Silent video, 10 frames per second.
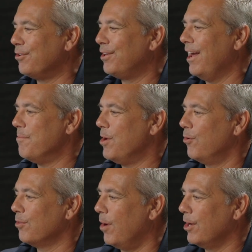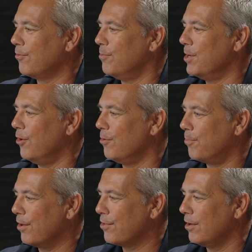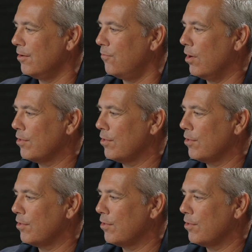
So today I'm here with Mike Rubio, the president of